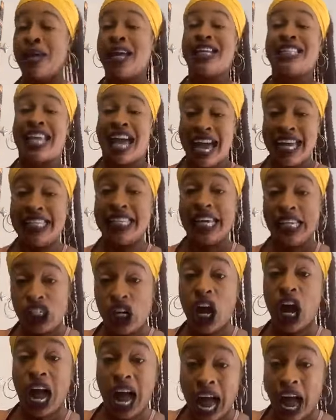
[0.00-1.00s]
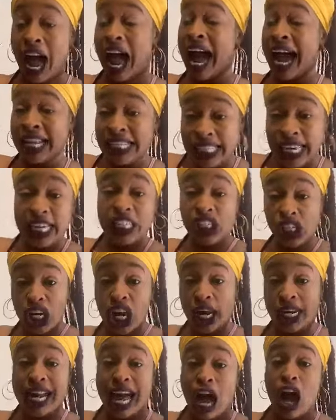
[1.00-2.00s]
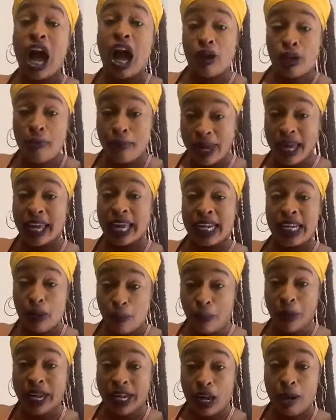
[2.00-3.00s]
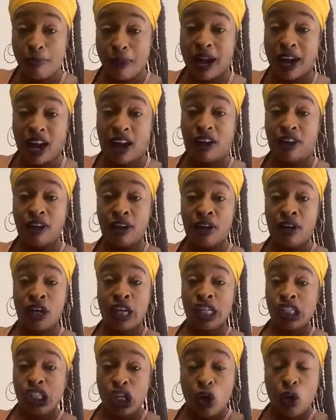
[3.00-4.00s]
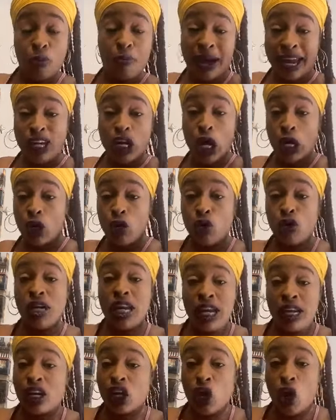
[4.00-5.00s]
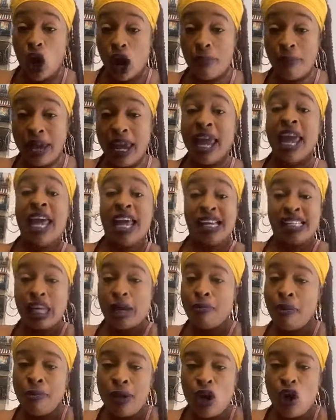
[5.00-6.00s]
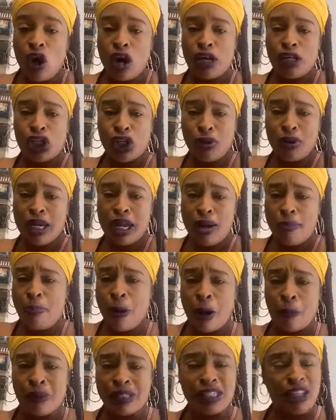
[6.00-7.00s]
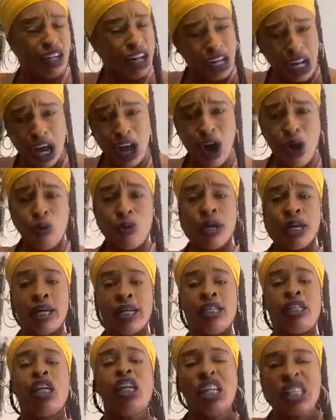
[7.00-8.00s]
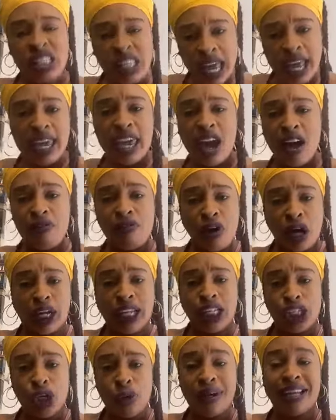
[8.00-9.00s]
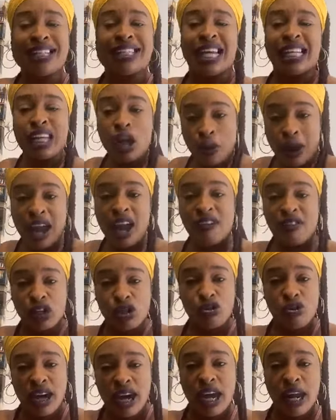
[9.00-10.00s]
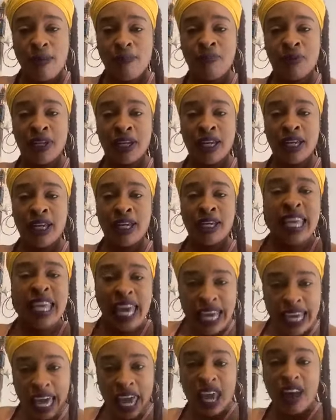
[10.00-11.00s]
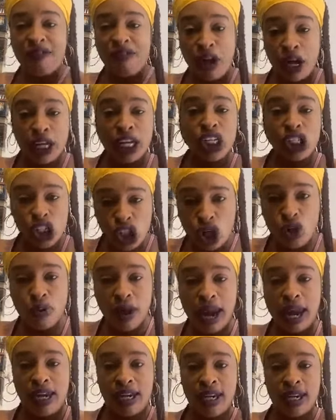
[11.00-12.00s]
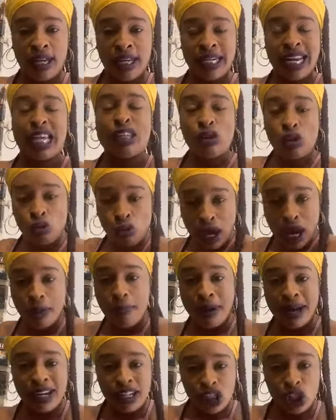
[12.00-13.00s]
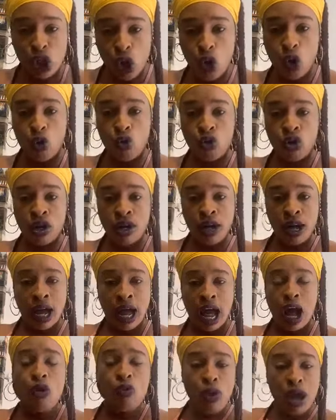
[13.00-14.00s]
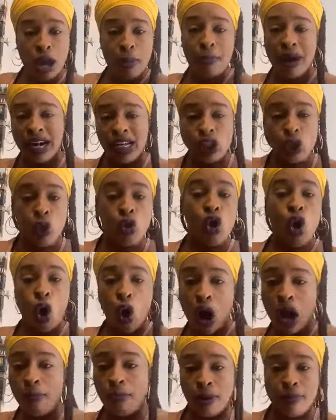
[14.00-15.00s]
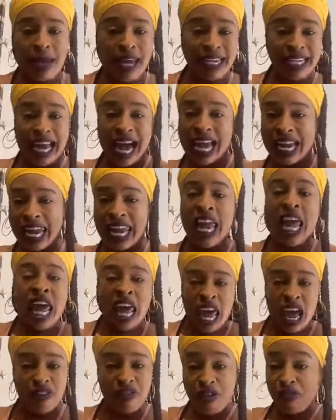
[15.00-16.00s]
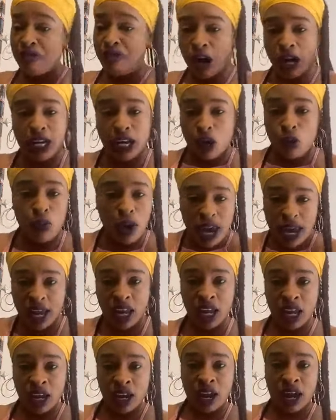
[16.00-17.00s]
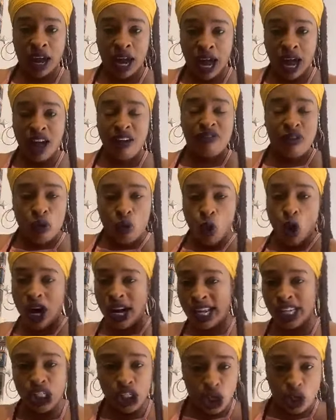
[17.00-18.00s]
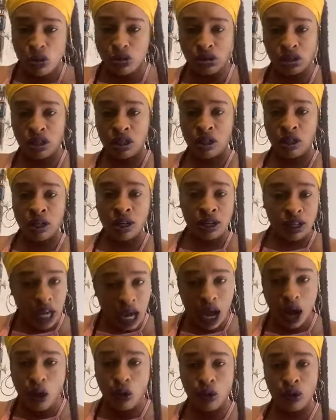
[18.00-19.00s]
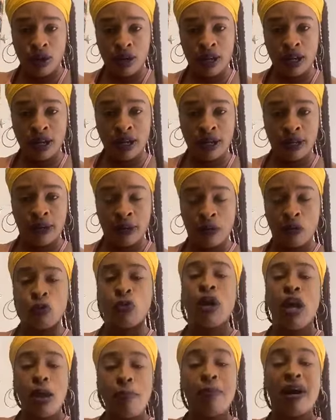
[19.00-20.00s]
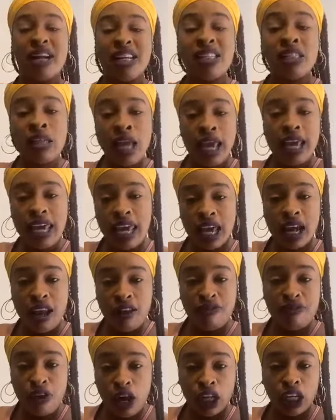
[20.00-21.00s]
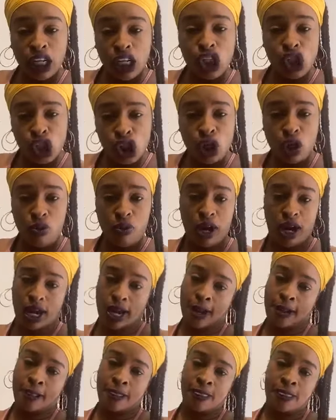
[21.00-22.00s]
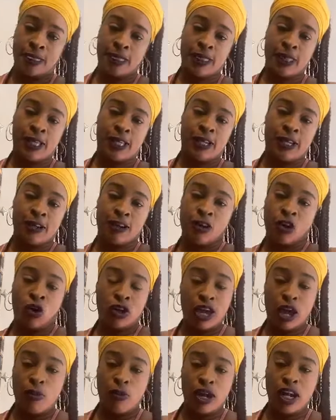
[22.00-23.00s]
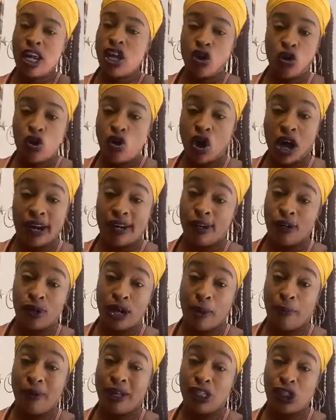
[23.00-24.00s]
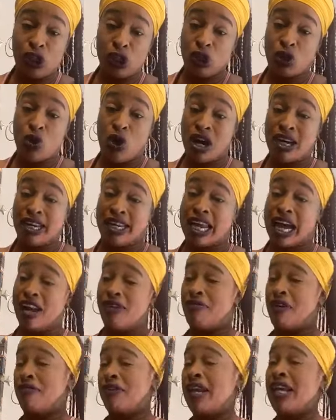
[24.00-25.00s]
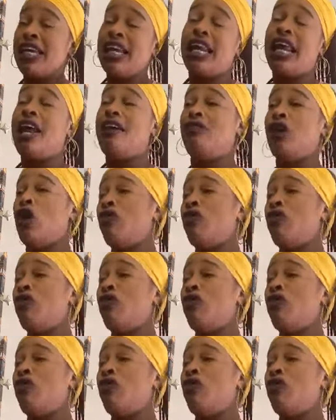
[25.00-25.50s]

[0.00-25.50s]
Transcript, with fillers: Because I teach her how, I teaching her now how to be an independent mother. She don't, my daughter don't need to call me and say, Mommy, all the children need pampers. No, no, no. She just take care of fucking children because that's how I have a train. Take care of your fucking children. That's what real mothers do. Huh? Real mothers don't call mommy and daddy every fucking week huh? for water and juice. No. Real mothers take care of their fucking children. Okay, Wendy, you don't know how to do that because you just call your daddy for everything. Can I